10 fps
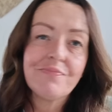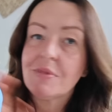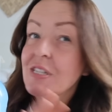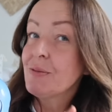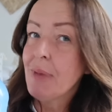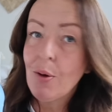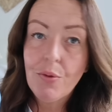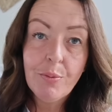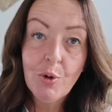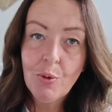Smelt
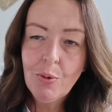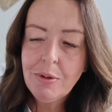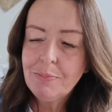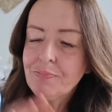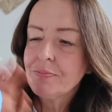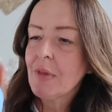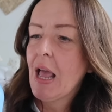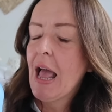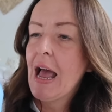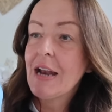them all,
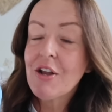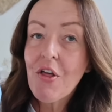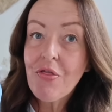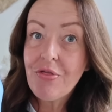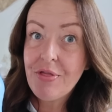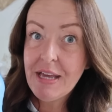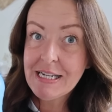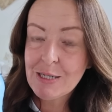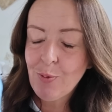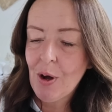and
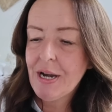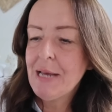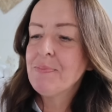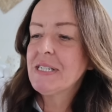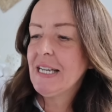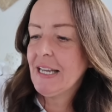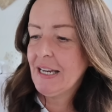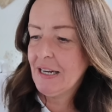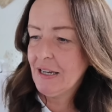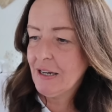this one in
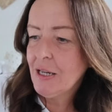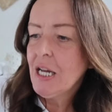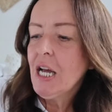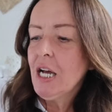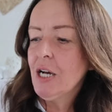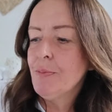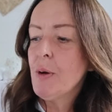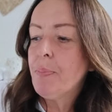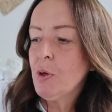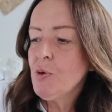particular,
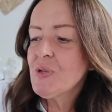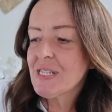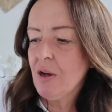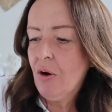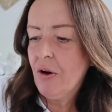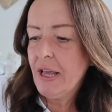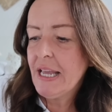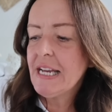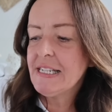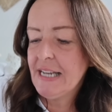Blue
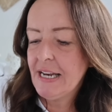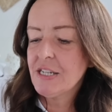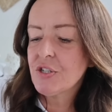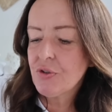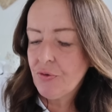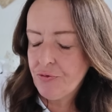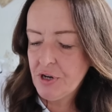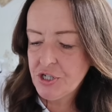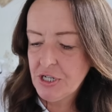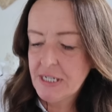Sky Intense
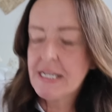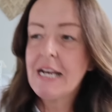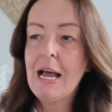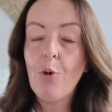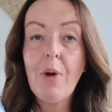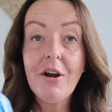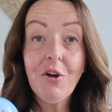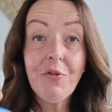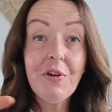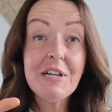Freshness. Now, when
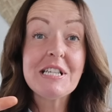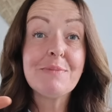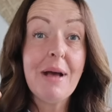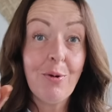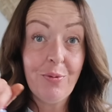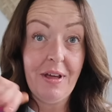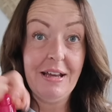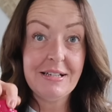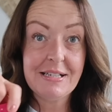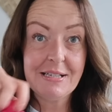I first smelt
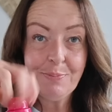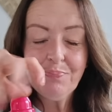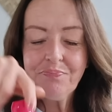this,